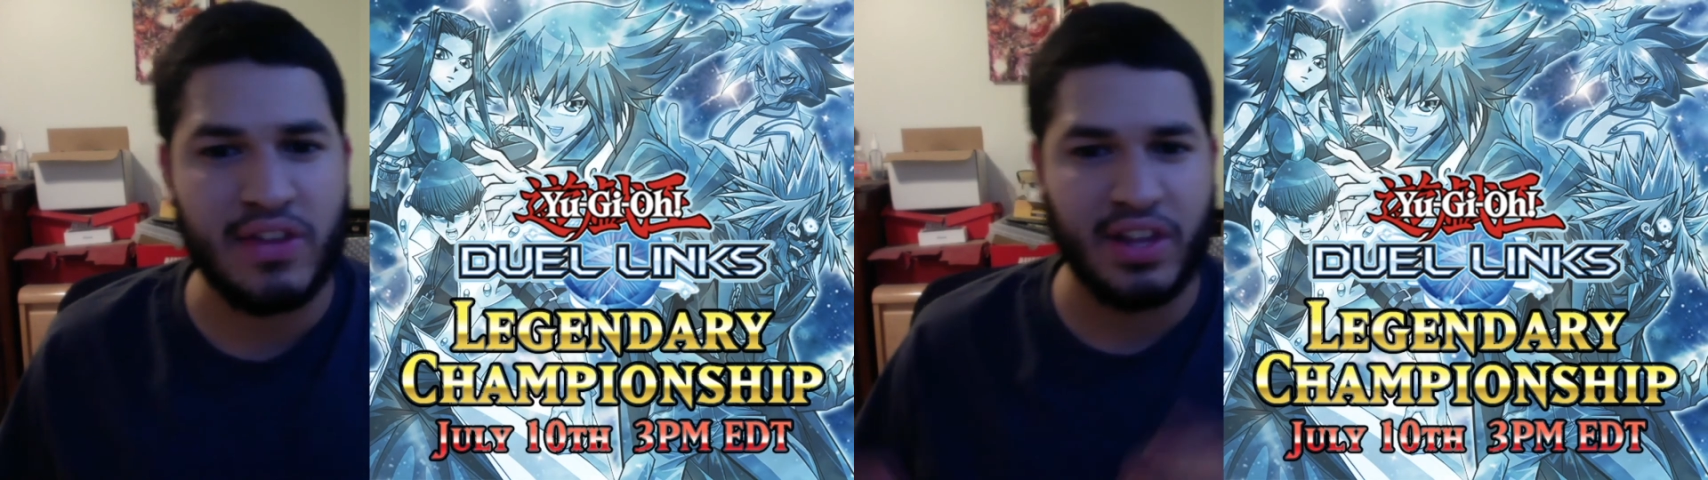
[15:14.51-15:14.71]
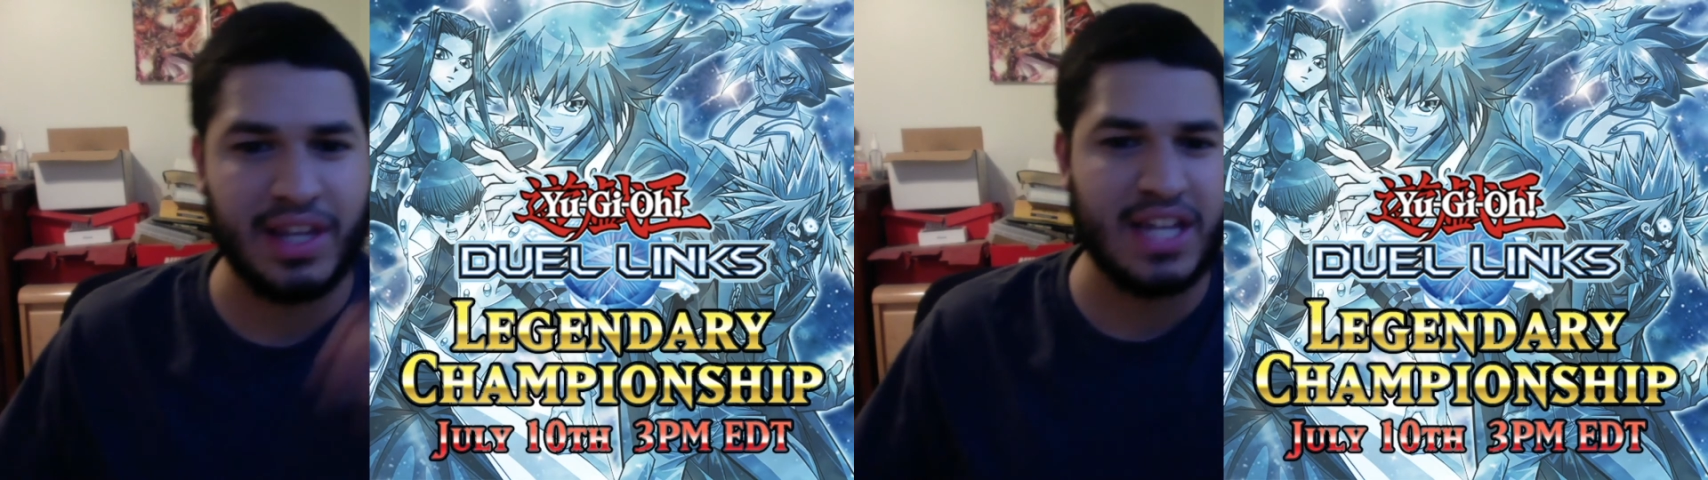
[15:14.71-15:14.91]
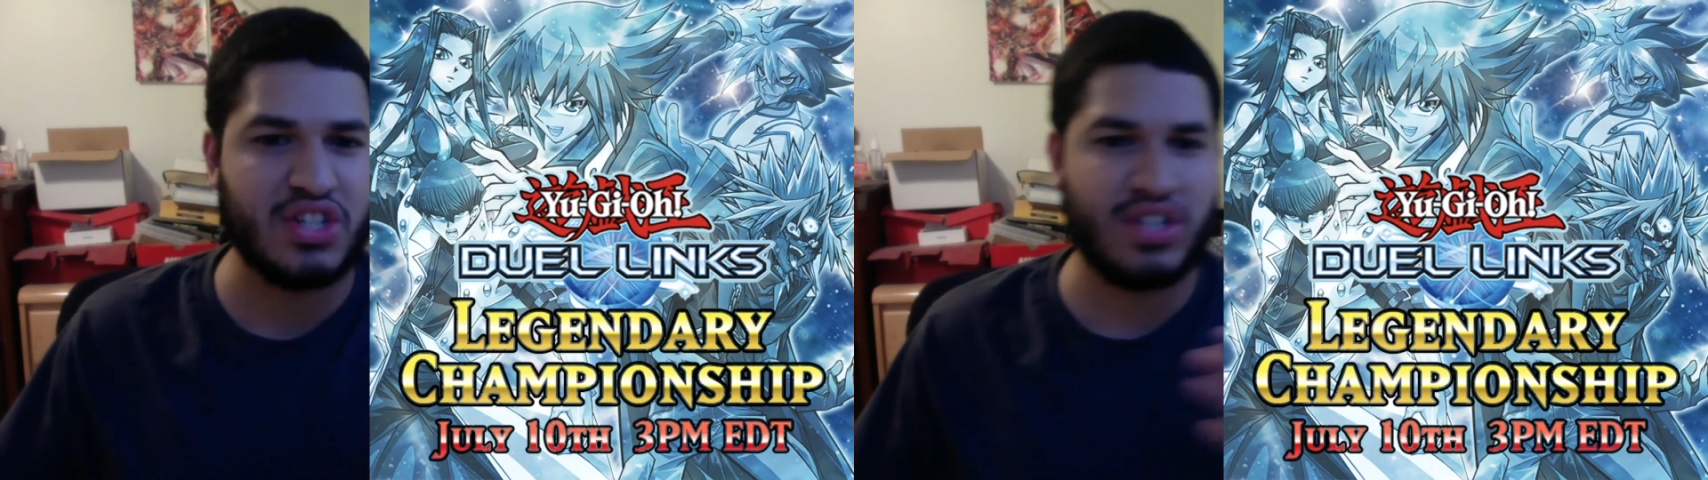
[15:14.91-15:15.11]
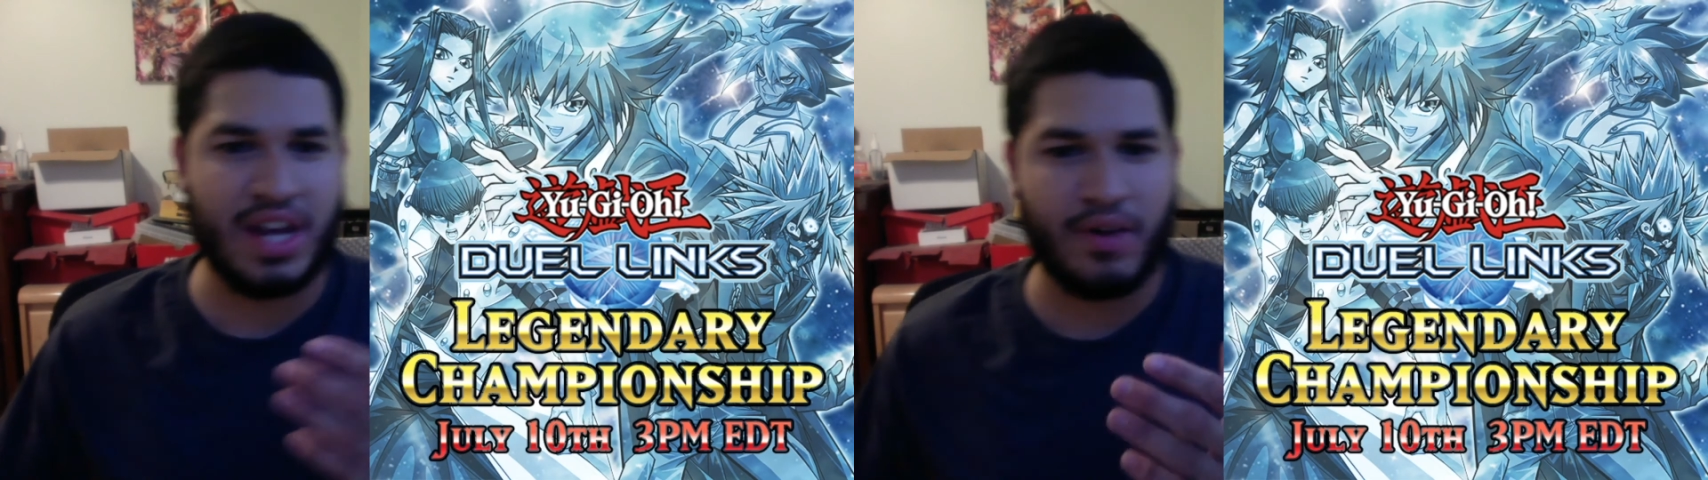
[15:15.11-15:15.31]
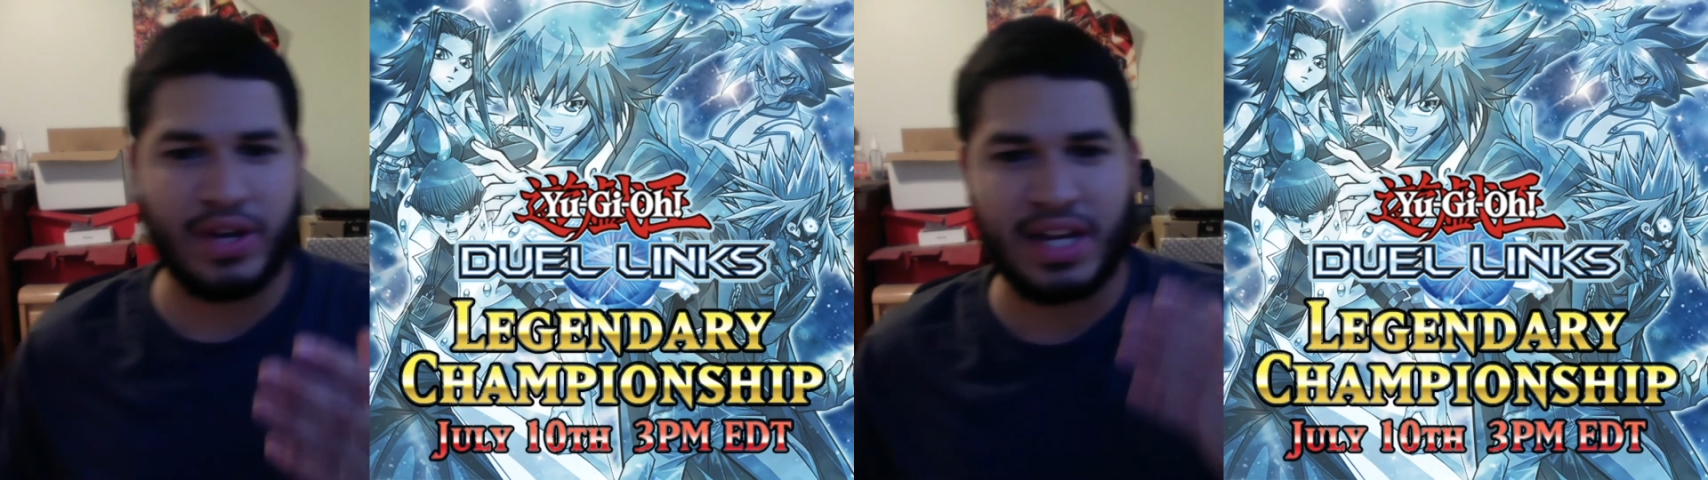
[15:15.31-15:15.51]
the
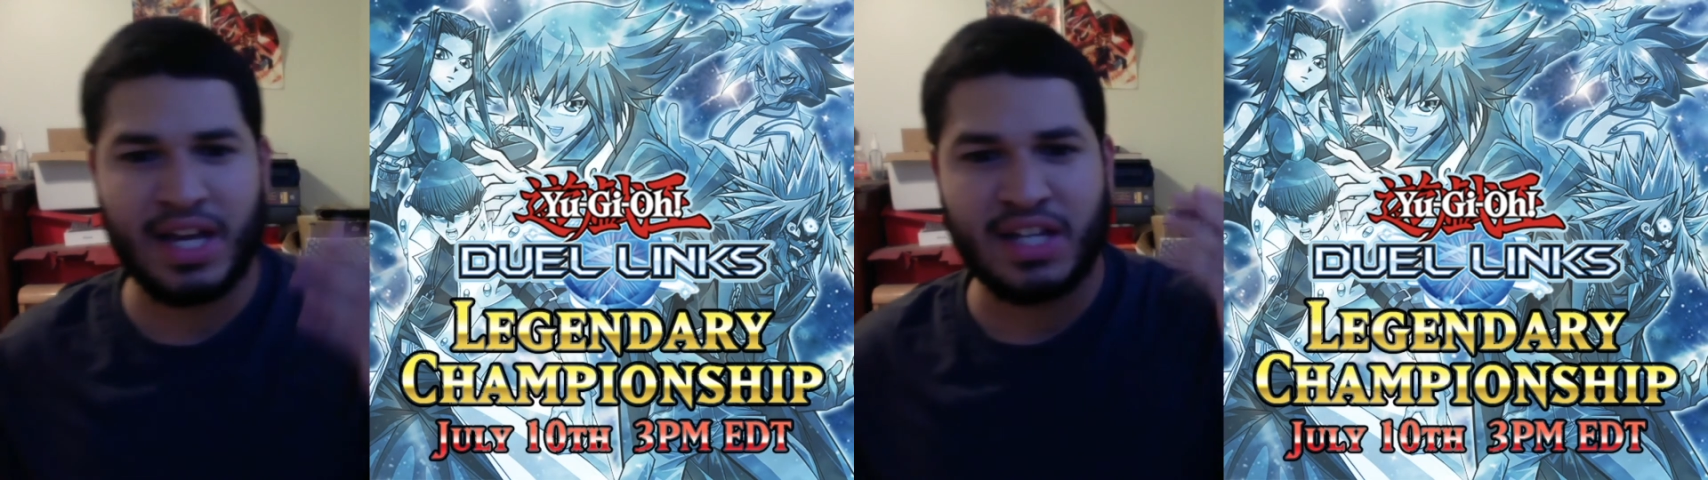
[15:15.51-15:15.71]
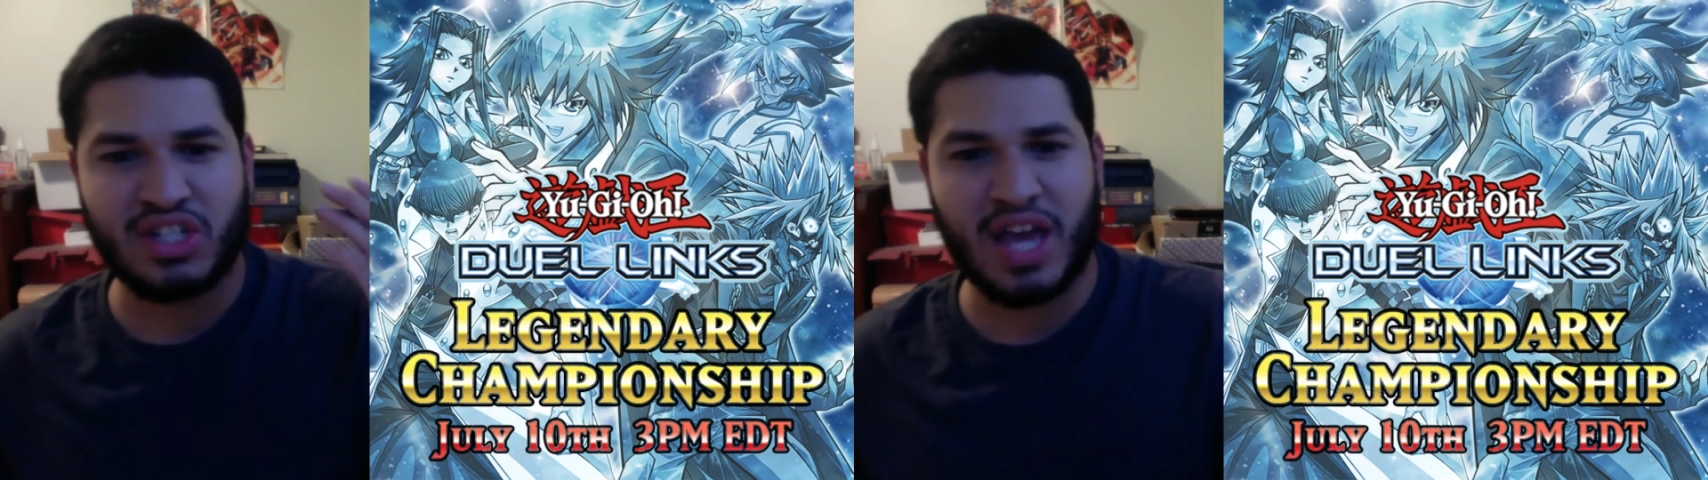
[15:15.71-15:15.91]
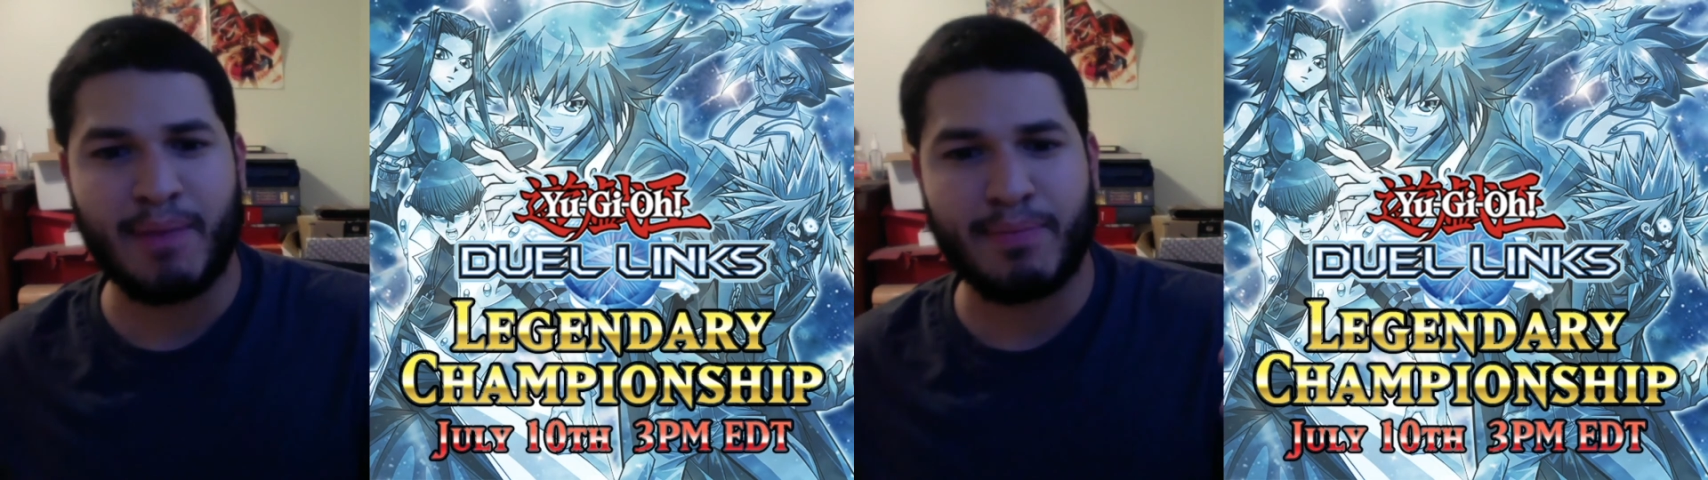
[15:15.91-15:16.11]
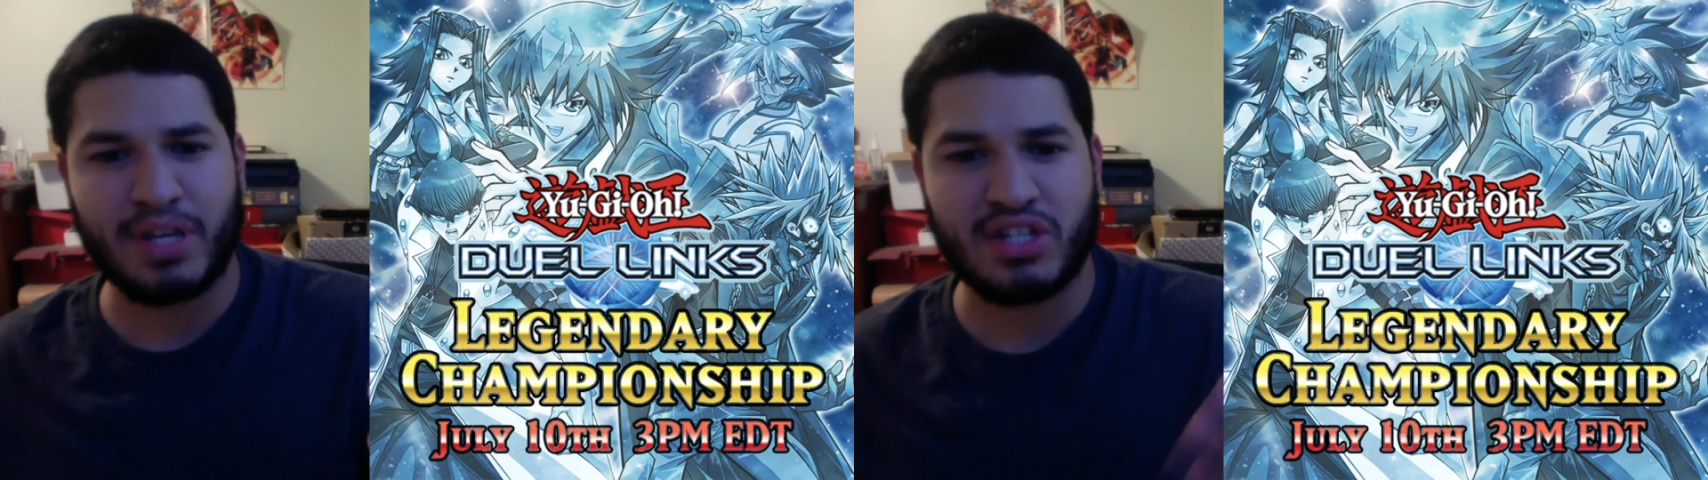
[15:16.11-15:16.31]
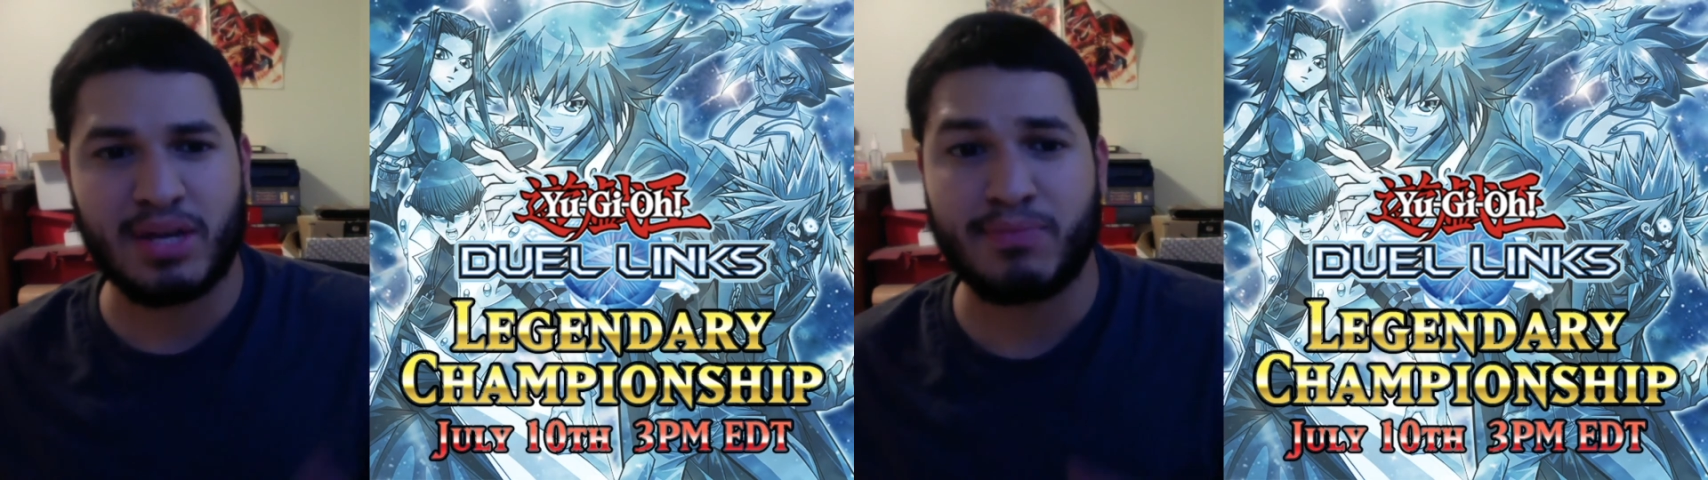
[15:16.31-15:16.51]
Legendary
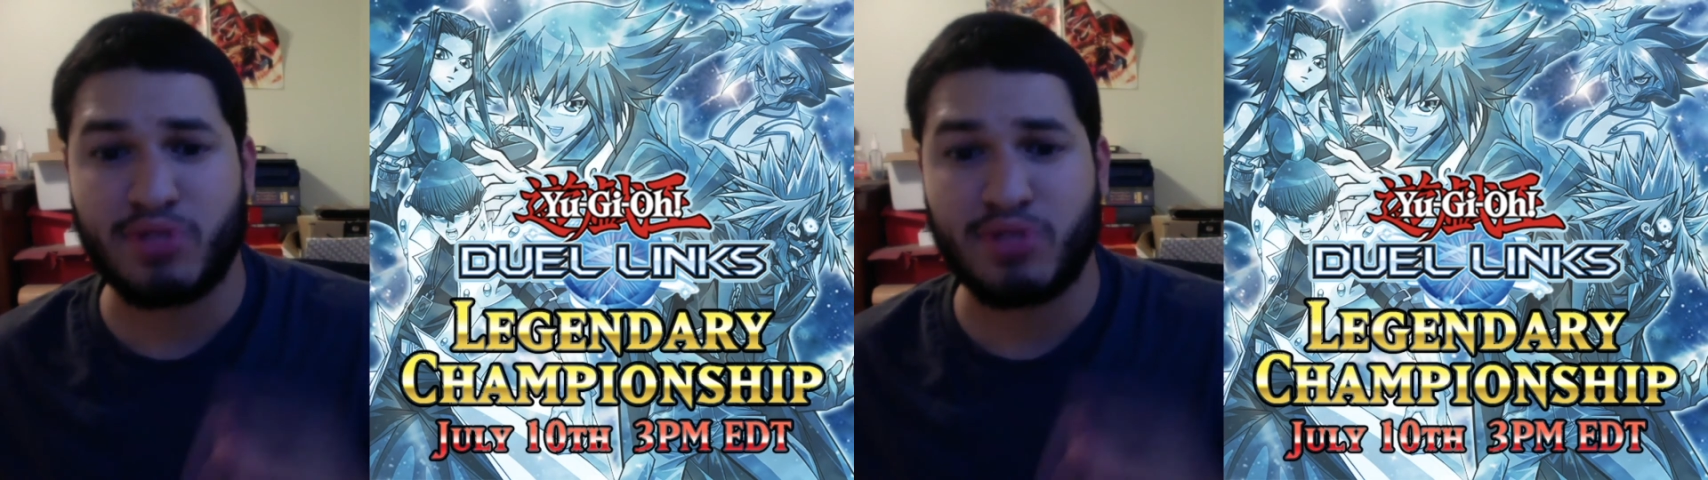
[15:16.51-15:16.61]
Championship,